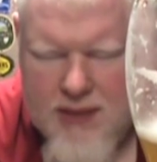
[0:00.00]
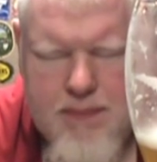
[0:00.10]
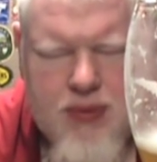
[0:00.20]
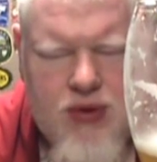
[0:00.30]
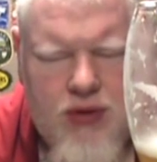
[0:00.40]

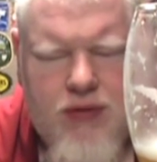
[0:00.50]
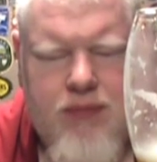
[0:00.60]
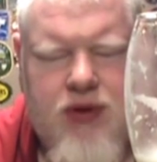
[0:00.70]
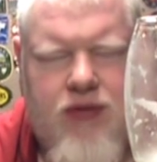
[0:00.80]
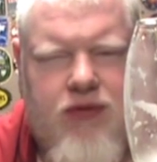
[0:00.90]
A
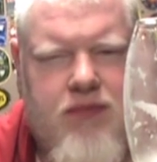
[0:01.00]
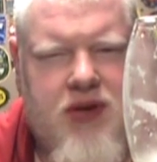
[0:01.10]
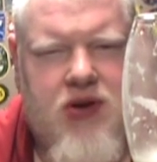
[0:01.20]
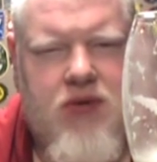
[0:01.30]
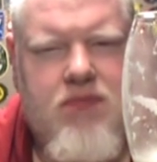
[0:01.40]
beautiful, beautiful
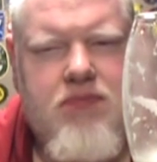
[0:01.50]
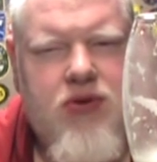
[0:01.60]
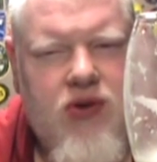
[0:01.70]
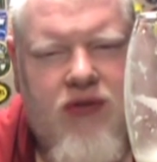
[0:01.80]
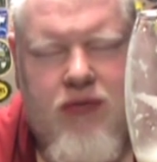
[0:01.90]
beer.
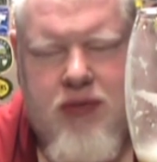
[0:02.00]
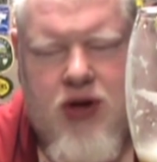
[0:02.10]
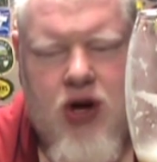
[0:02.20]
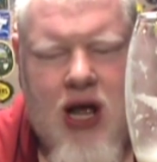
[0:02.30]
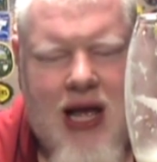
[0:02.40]
Beautiful
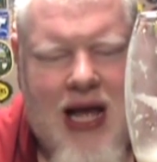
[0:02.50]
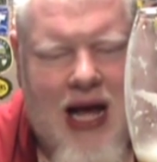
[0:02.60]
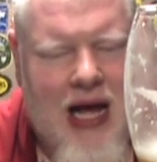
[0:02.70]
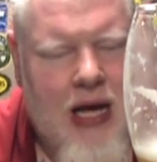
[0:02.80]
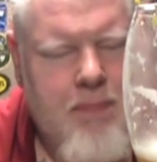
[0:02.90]
beer.
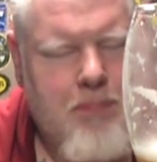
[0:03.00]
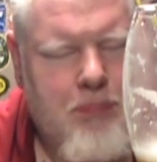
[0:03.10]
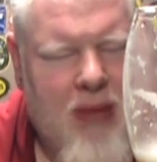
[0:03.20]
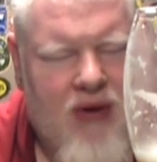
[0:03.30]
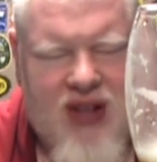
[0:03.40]
Um,
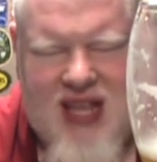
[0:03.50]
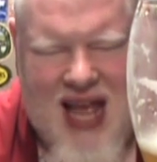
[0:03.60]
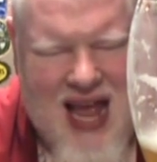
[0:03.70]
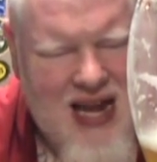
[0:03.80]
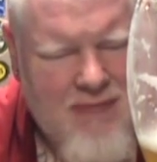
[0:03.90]
out of
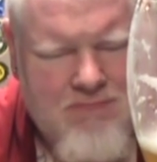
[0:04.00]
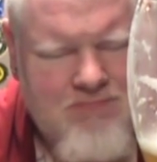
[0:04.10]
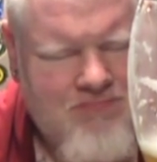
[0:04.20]
ten?